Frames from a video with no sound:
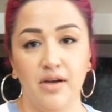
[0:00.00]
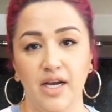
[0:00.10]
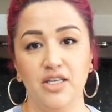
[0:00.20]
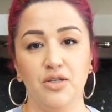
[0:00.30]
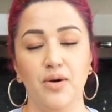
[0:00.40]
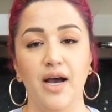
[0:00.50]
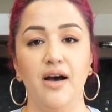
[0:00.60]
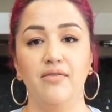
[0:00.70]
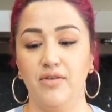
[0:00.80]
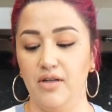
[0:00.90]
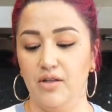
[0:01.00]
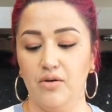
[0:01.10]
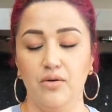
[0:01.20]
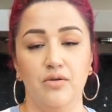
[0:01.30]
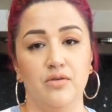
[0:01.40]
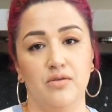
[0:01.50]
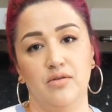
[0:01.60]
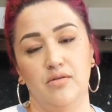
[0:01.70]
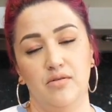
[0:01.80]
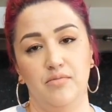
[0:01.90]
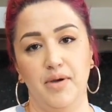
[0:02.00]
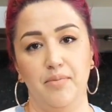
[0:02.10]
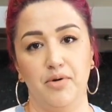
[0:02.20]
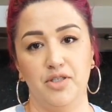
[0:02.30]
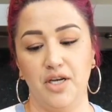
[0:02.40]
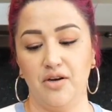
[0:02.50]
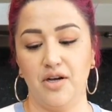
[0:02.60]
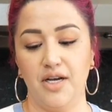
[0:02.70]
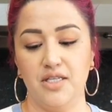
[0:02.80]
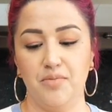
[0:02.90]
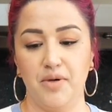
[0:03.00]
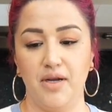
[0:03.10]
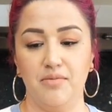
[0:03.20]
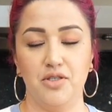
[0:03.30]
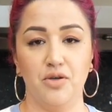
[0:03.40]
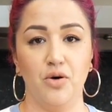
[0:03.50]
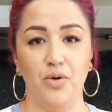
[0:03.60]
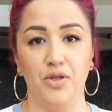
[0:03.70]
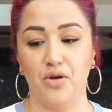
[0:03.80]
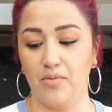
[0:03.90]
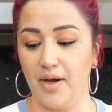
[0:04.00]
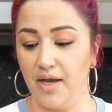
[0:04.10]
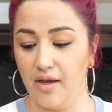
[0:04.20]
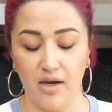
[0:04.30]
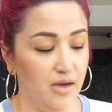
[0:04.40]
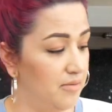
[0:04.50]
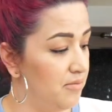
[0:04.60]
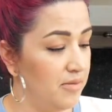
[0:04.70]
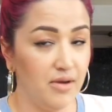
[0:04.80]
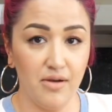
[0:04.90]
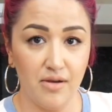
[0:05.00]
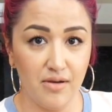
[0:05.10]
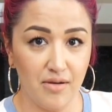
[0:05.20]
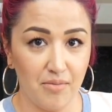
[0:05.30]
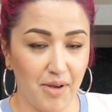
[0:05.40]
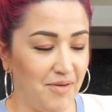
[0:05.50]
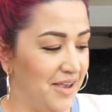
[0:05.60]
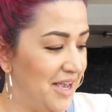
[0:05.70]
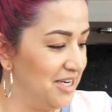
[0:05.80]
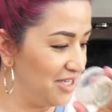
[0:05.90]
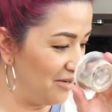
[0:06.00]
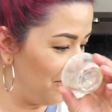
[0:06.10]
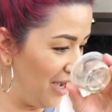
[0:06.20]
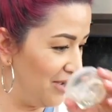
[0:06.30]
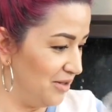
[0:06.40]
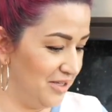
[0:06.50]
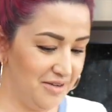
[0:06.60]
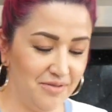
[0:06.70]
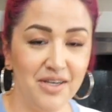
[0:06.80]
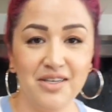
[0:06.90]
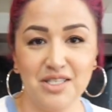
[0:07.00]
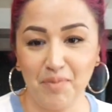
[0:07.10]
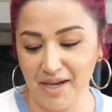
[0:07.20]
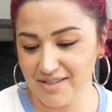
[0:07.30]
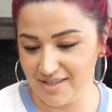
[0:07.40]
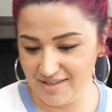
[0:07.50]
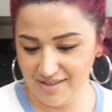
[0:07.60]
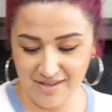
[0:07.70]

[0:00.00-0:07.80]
I do have a little pepper shaker, guys, but I'm still going through my my vacation pile of spices.